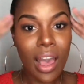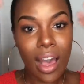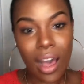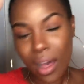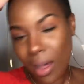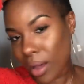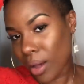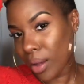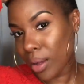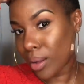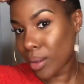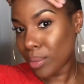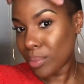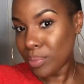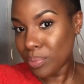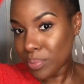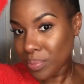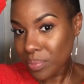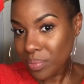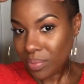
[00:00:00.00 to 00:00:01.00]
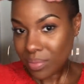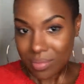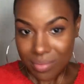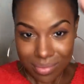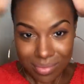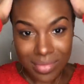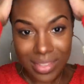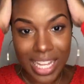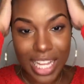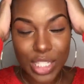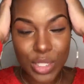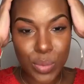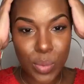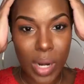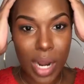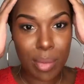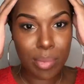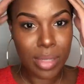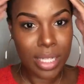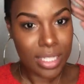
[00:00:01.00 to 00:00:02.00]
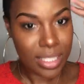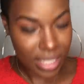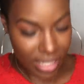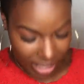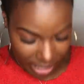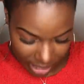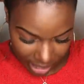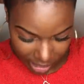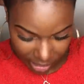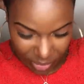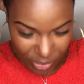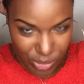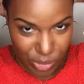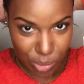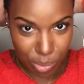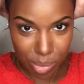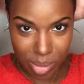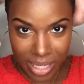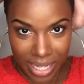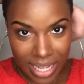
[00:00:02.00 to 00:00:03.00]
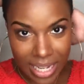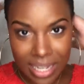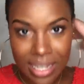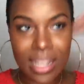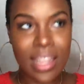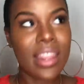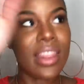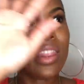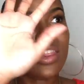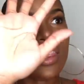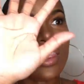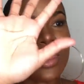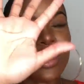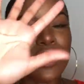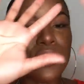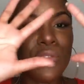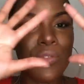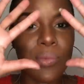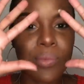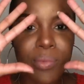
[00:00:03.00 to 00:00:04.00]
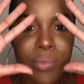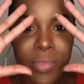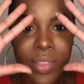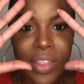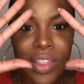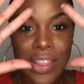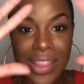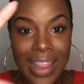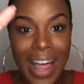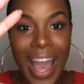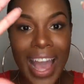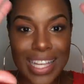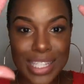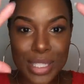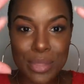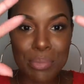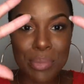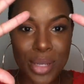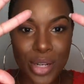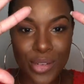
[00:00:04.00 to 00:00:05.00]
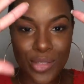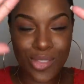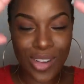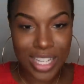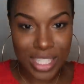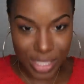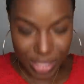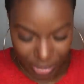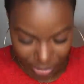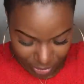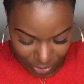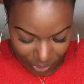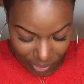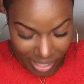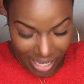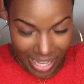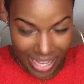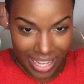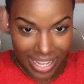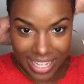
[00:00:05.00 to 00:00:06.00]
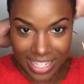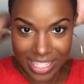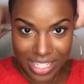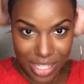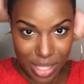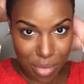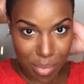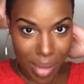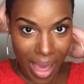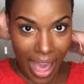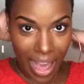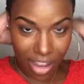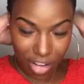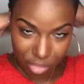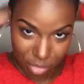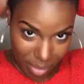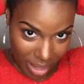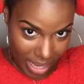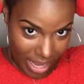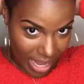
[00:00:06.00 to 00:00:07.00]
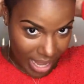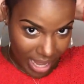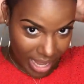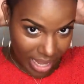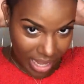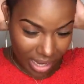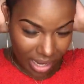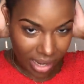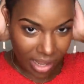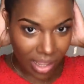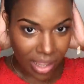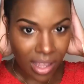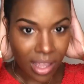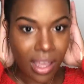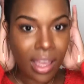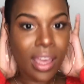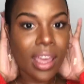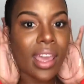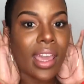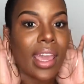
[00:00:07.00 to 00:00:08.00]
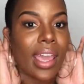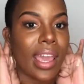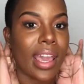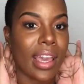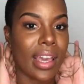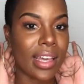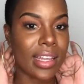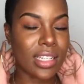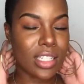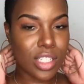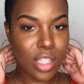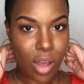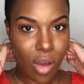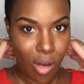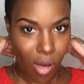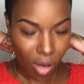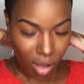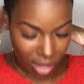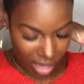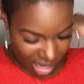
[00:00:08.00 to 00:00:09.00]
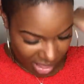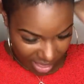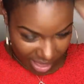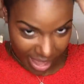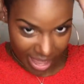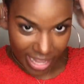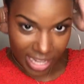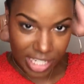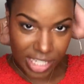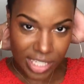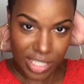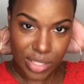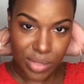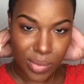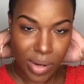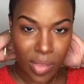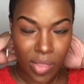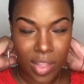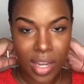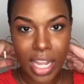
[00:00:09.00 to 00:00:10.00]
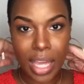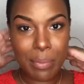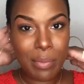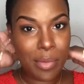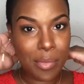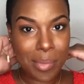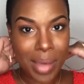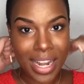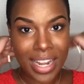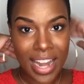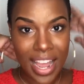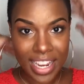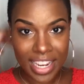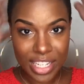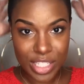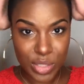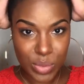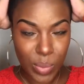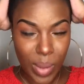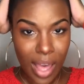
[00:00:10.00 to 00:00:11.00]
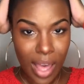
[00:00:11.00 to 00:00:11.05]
um, that's where I blend it in. And I also blend the last bit of residue into the back of my head and on the edges around the nape of my neck as